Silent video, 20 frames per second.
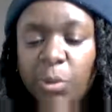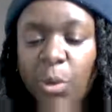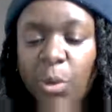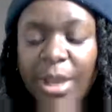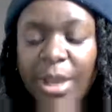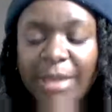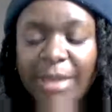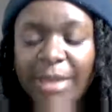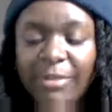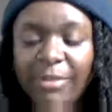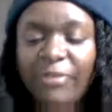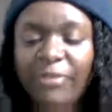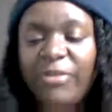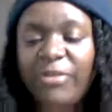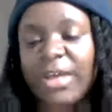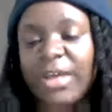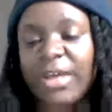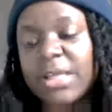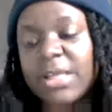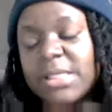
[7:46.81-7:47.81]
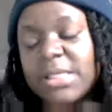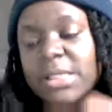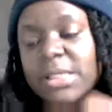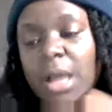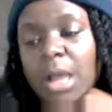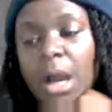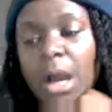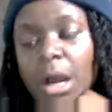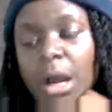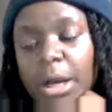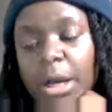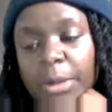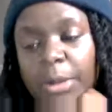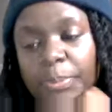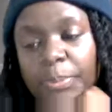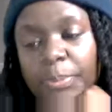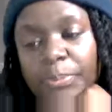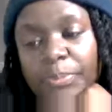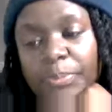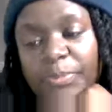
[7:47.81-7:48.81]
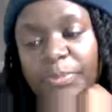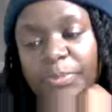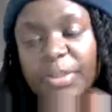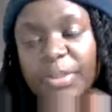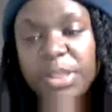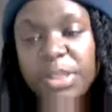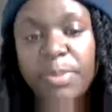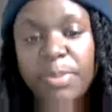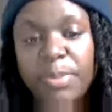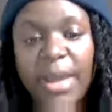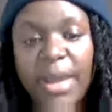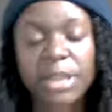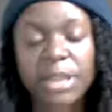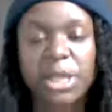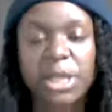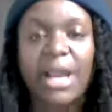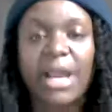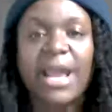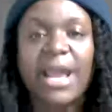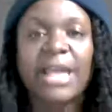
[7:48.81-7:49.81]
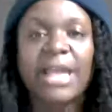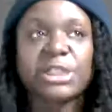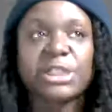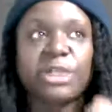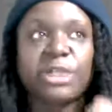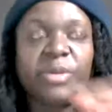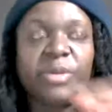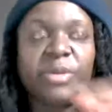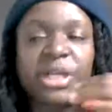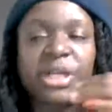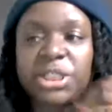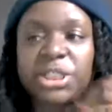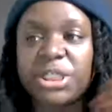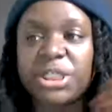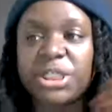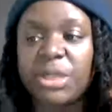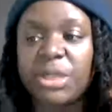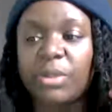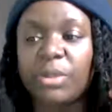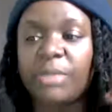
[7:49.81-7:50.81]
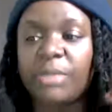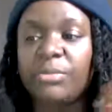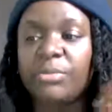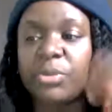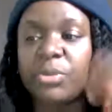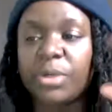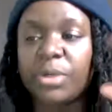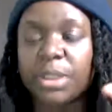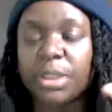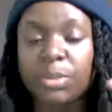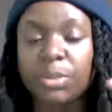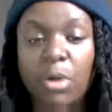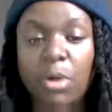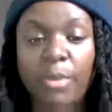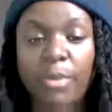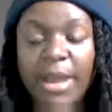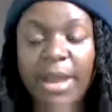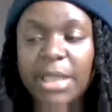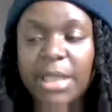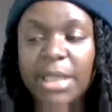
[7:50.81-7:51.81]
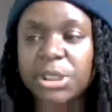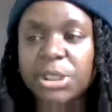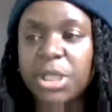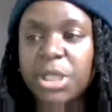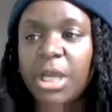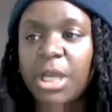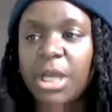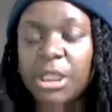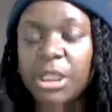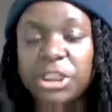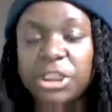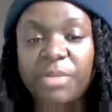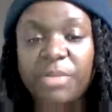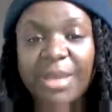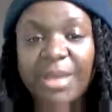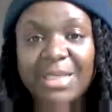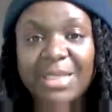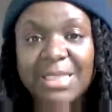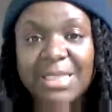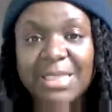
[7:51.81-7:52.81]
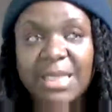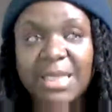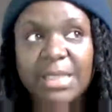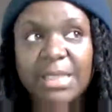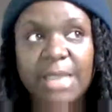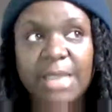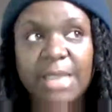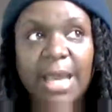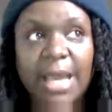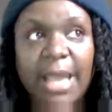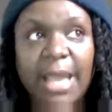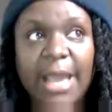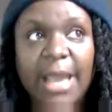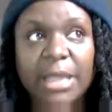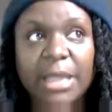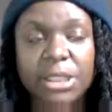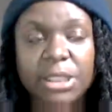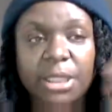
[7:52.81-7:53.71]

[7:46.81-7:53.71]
in this batch, I actually, because she's only doing a small batch, she made six. I